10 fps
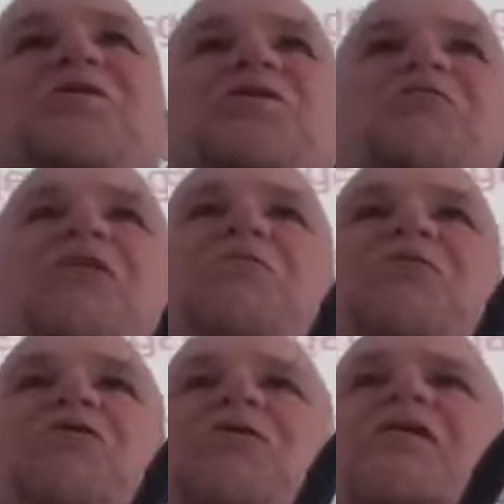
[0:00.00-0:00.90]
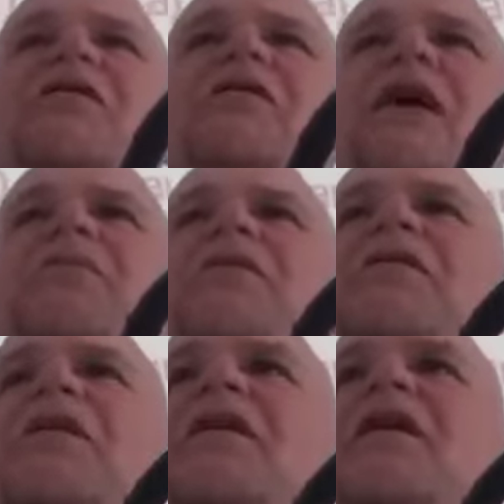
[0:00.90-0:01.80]
are reproduced and adapted.
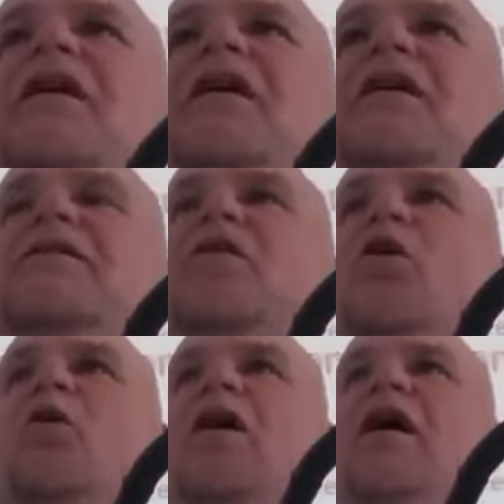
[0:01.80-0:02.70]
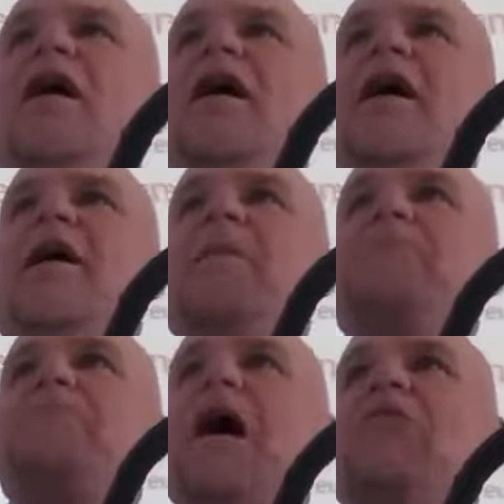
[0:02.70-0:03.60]
So
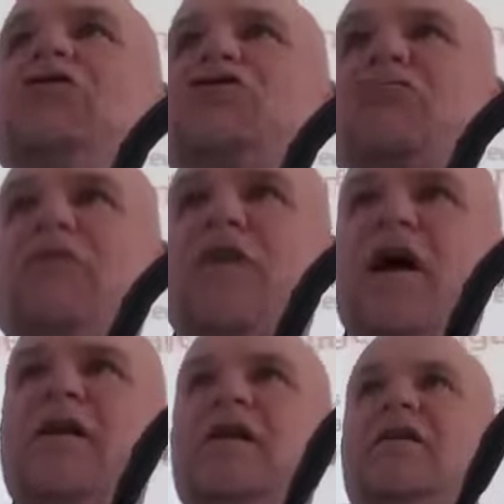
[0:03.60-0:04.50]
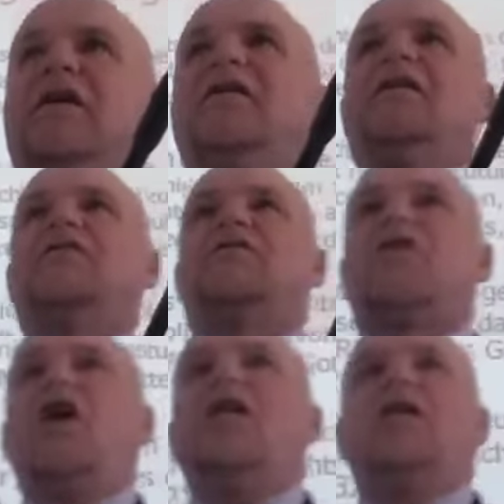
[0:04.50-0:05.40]
Harish Trivedi, an Indian
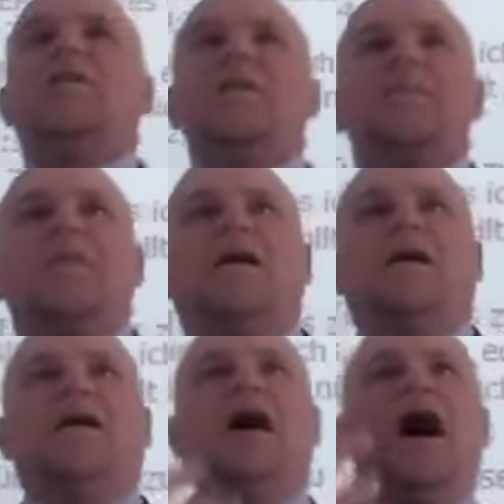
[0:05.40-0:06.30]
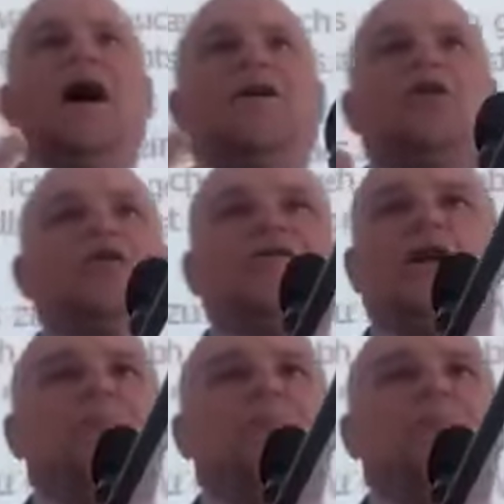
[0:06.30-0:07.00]
scholar, argues that